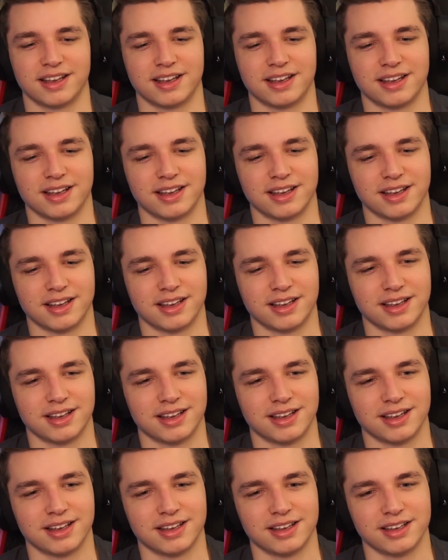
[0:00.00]
What is
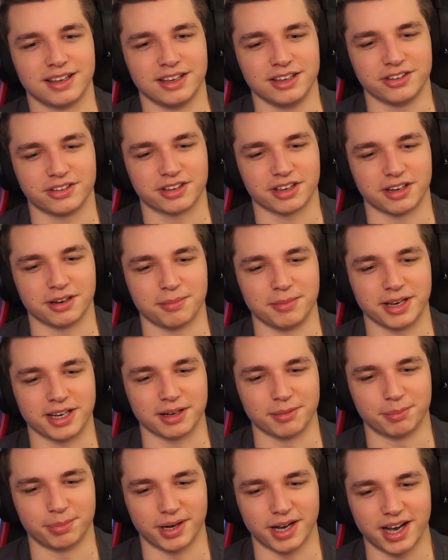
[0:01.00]
this? He's the gonna make
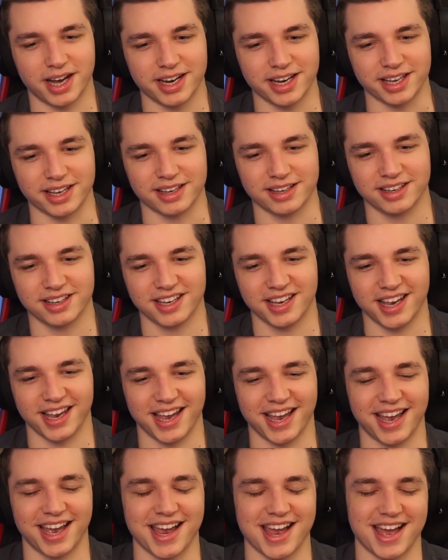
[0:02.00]
a body.
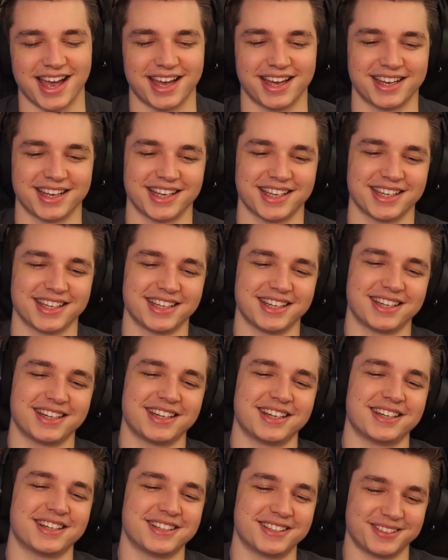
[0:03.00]
Yeah.
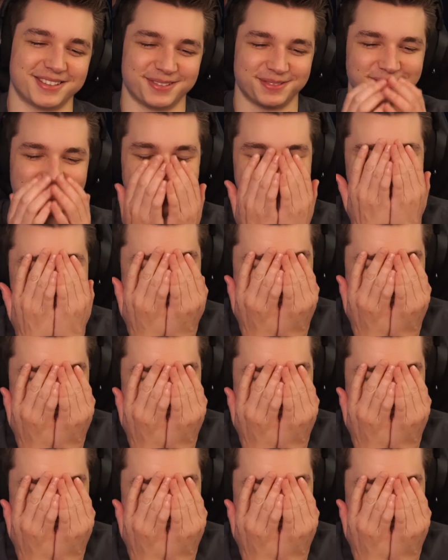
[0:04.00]
Oh human my